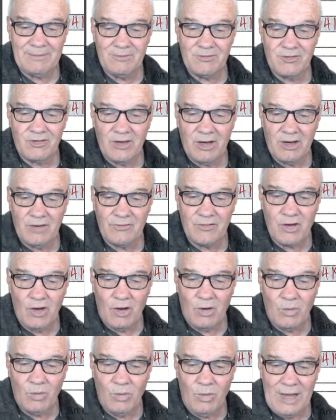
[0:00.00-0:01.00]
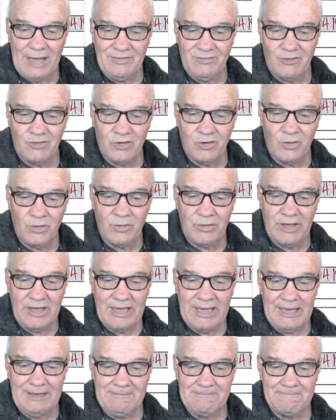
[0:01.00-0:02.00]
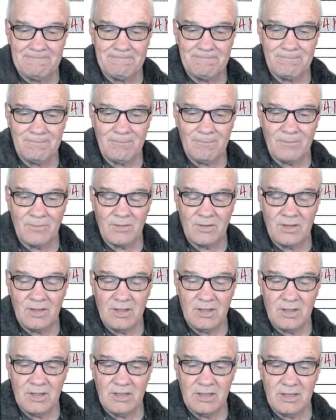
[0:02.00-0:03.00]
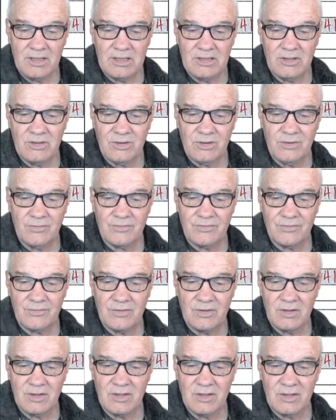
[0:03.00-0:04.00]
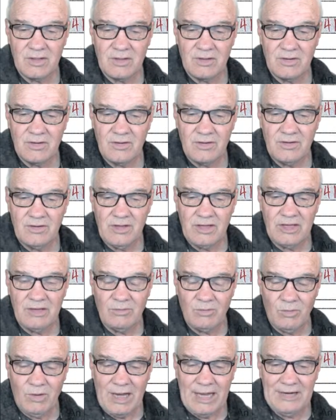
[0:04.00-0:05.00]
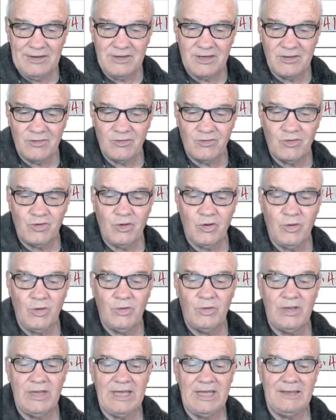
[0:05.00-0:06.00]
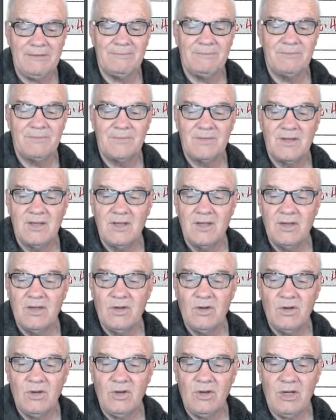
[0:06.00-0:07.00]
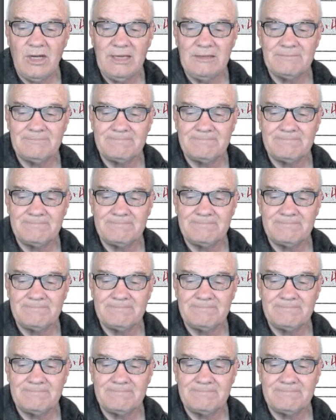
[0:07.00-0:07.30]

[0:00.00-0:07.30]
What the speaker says: So I've got 1, 2 there. I could have, 1, 2 there. All right.